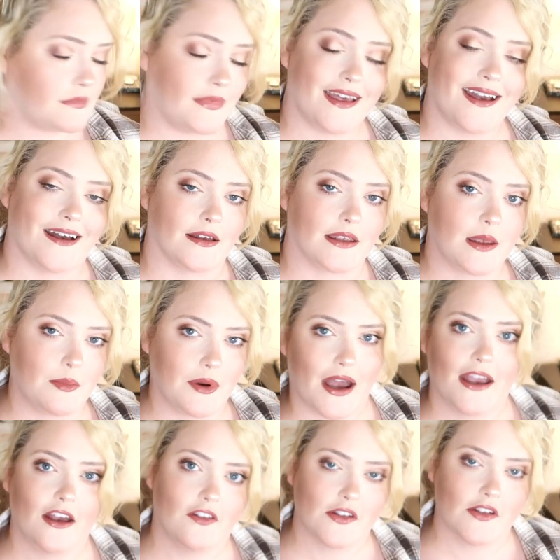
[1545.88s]
yeah, keep an
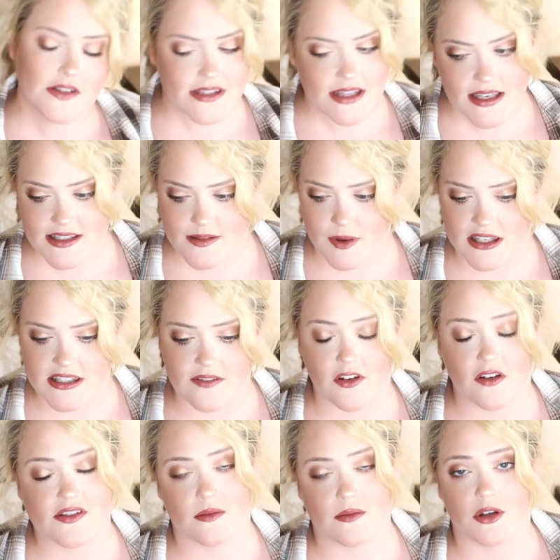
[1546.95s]
eye on those things, because if you
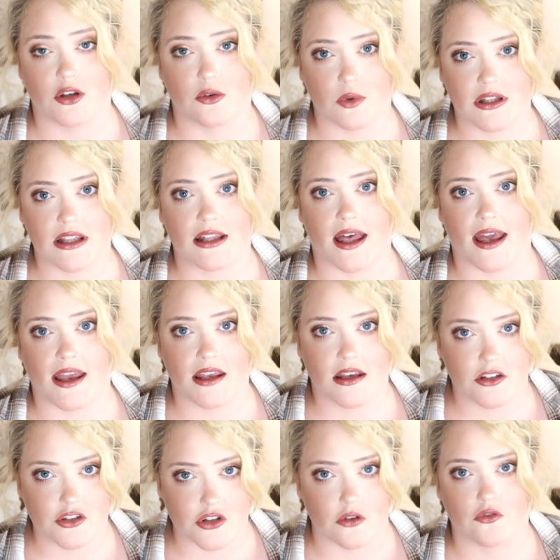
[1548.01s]
have something you really
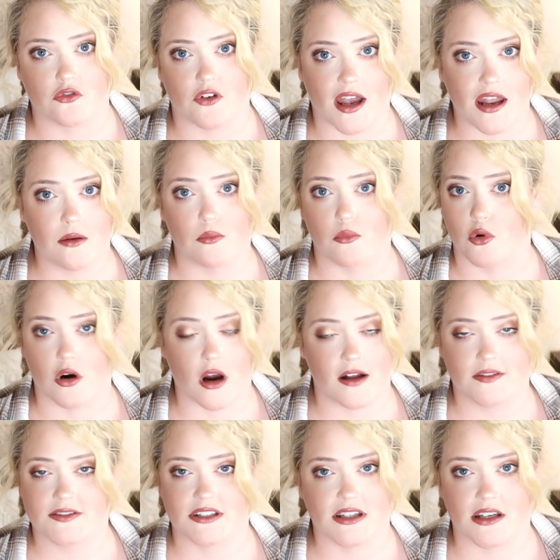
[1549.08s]
like, don't fret. More
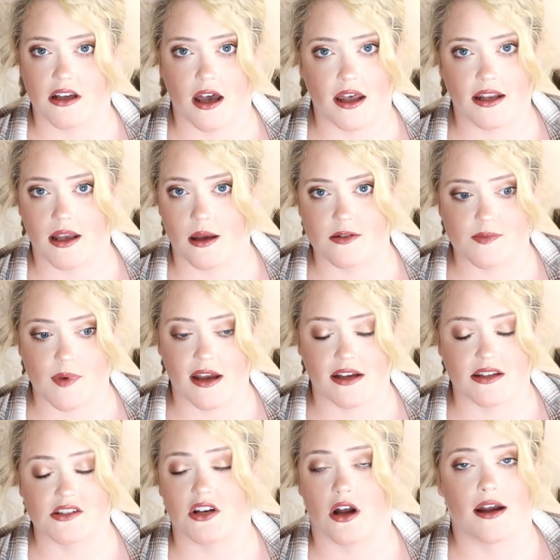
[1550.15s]
often than not, it comes back
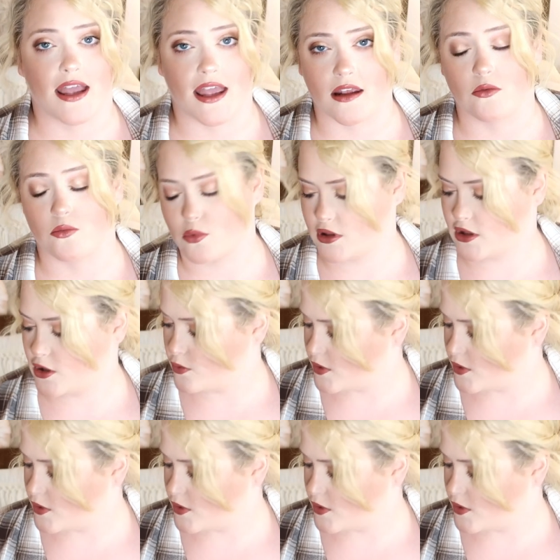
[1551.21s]
in stock and really